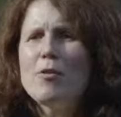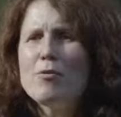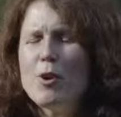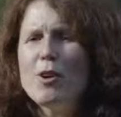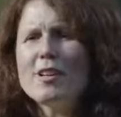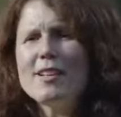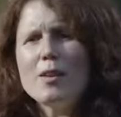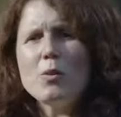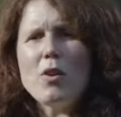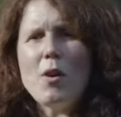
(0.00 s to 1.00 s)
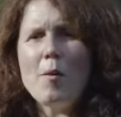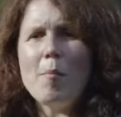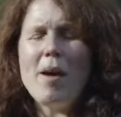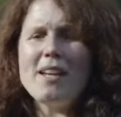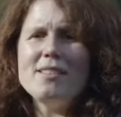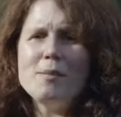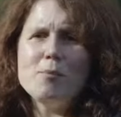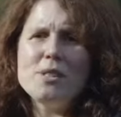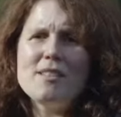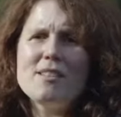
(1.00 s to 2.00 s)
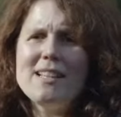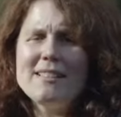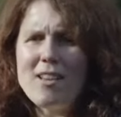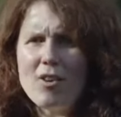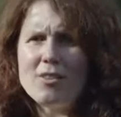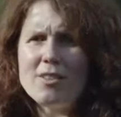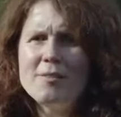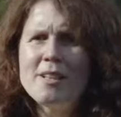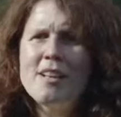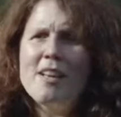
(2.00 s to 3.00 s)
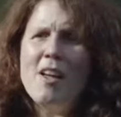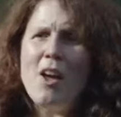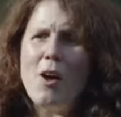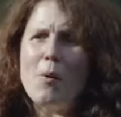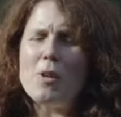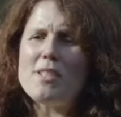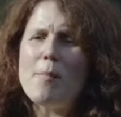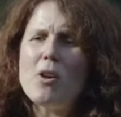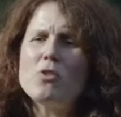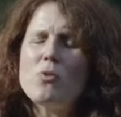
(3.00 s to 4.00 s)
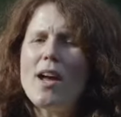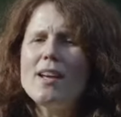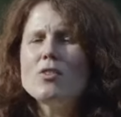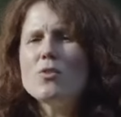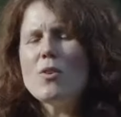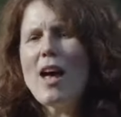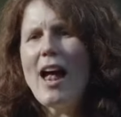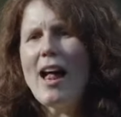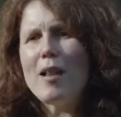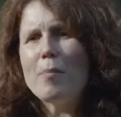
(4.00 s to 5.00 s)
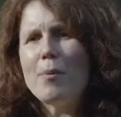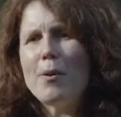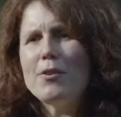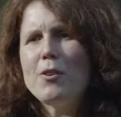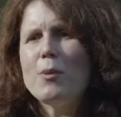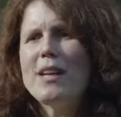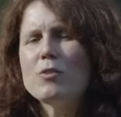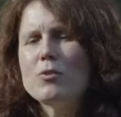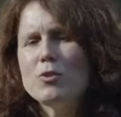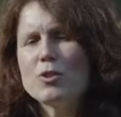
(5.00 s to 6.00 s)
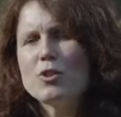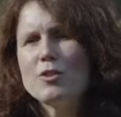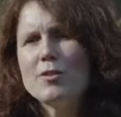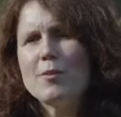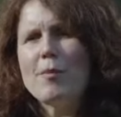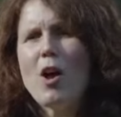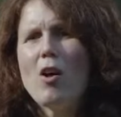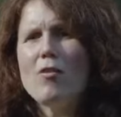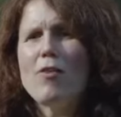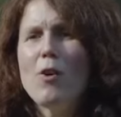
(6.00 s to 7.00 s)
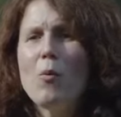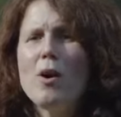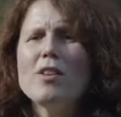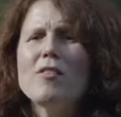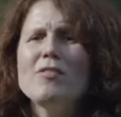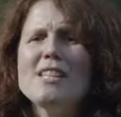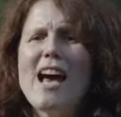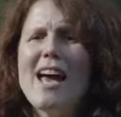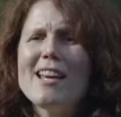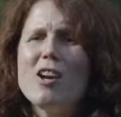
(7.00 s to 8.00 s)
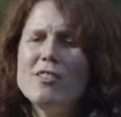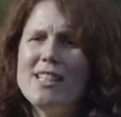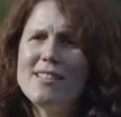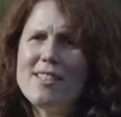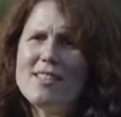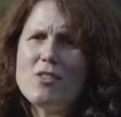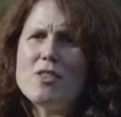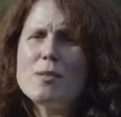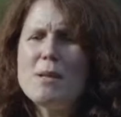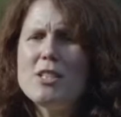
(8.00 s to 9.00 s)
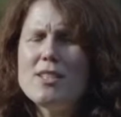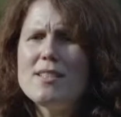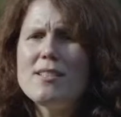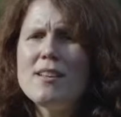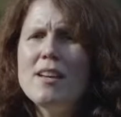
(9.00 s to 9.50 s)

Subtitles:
of work that my team recently done was about trying to help the reintroduction of one of the iconic desert species,